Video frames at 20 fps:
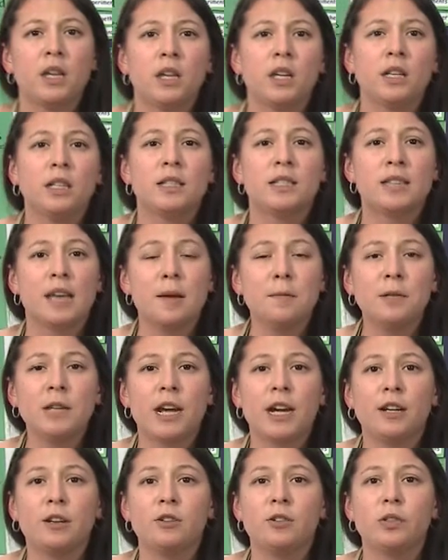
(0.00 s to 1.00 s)
Some
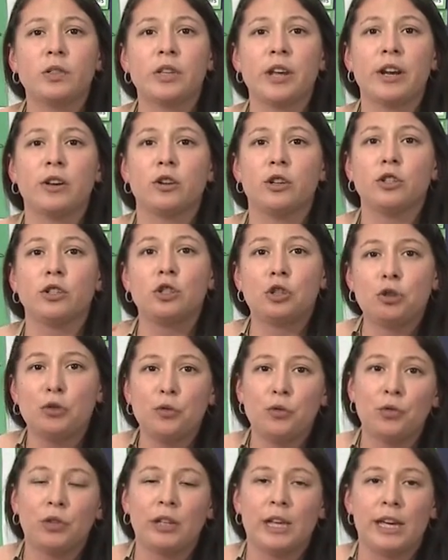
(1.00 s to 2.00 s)
dinos stand on
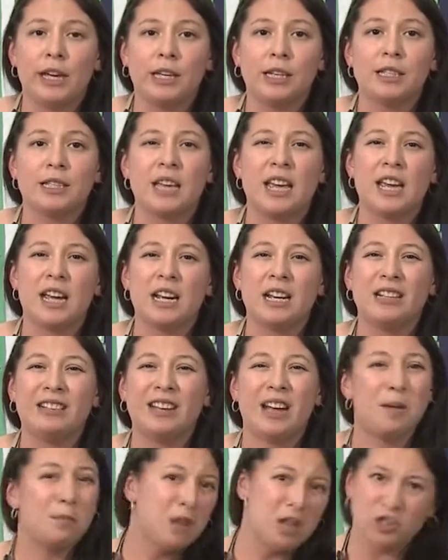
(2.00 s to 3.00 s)
2 legs, and
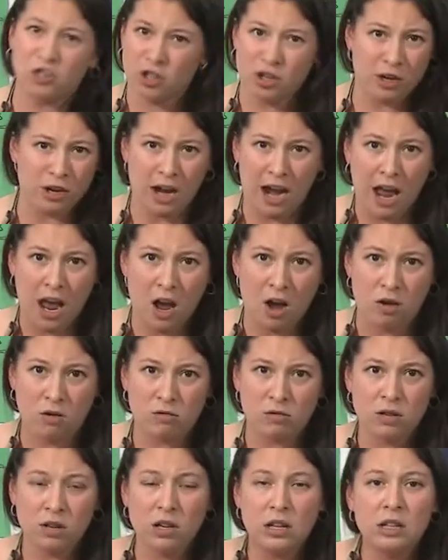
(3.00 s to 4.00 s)
I'm not sure how.
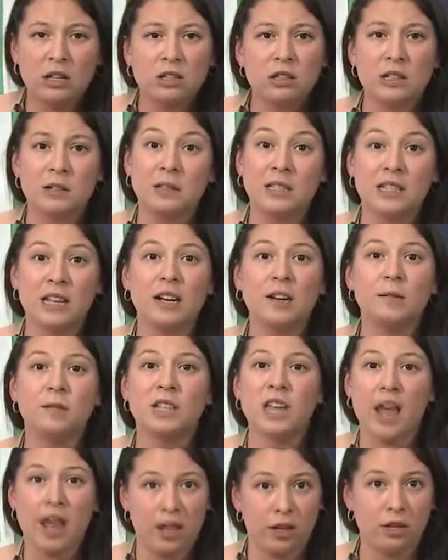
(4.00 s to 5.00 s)
So instead of
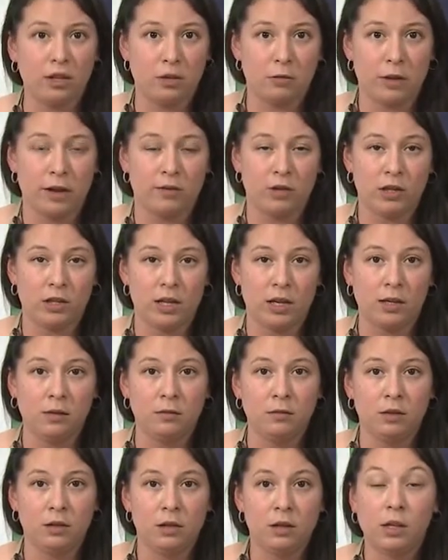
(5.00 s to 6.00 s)
telling you everything,
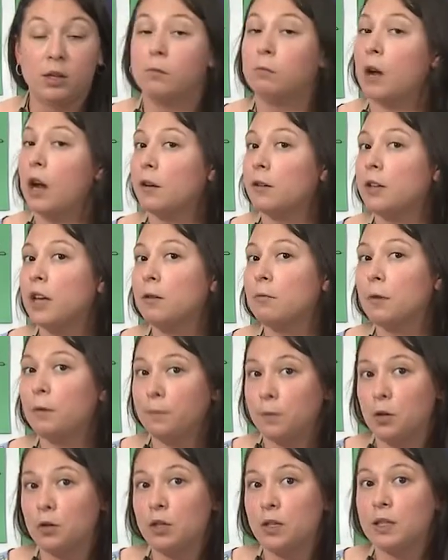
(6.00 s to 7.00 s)
why don't I
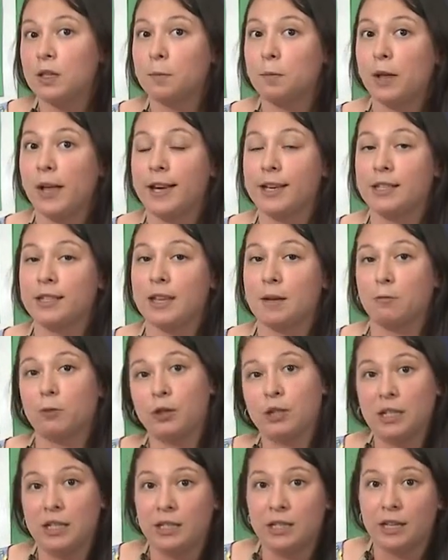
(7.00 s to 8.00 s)
review the supplies that we'll
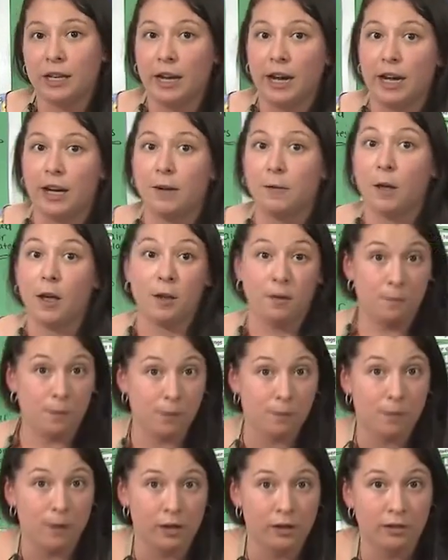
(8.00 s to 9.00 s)
need today, if
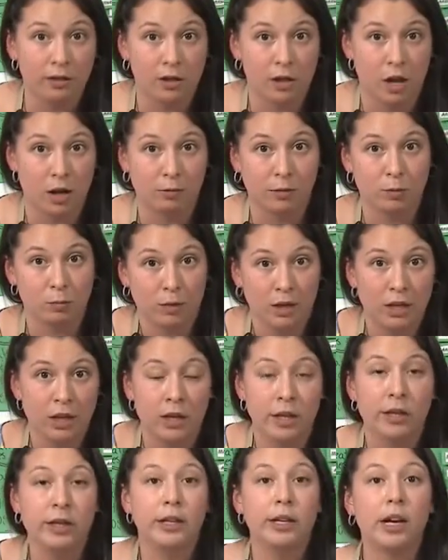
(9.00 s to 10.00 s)
you're following along with me,
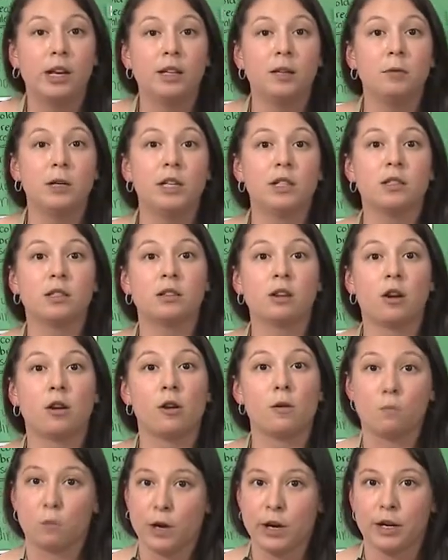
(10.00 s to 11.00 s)
and then we could start
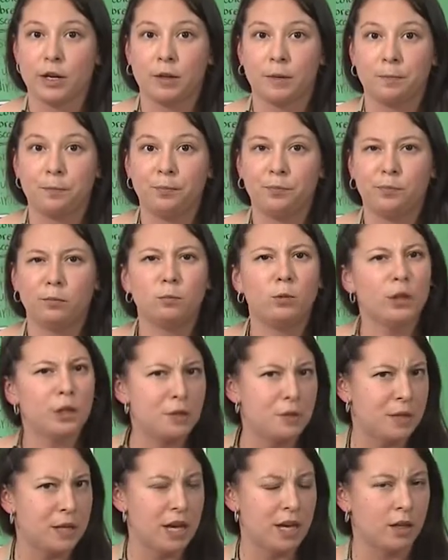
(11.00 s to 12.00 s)
our work. What do
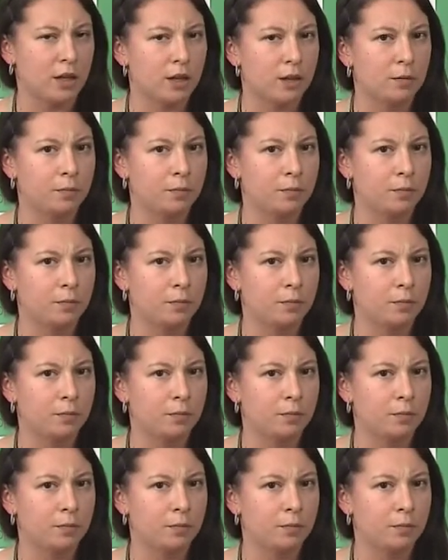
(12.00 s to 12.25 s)
you think?